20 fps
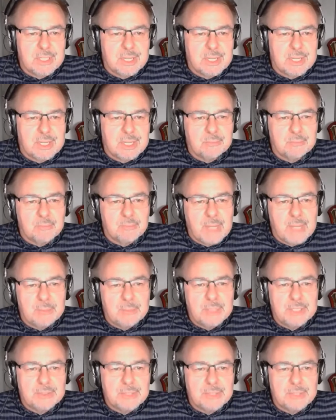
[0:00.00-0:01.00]
and
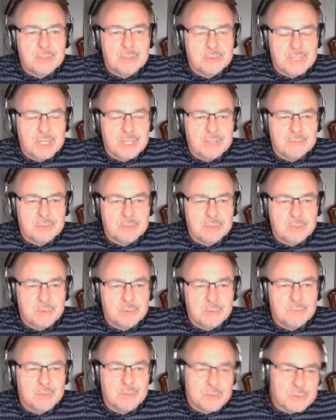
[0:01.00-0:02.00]
maybe don't have a
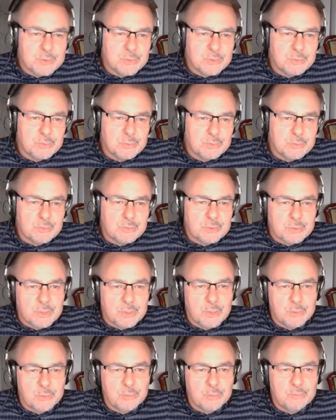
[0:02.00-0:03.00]
universal
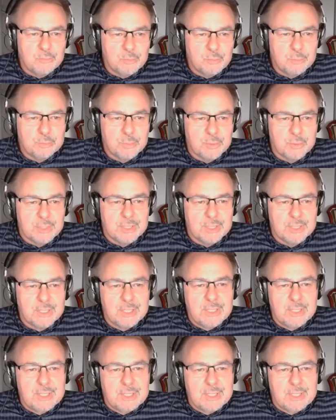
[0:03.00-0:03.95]
local footprint?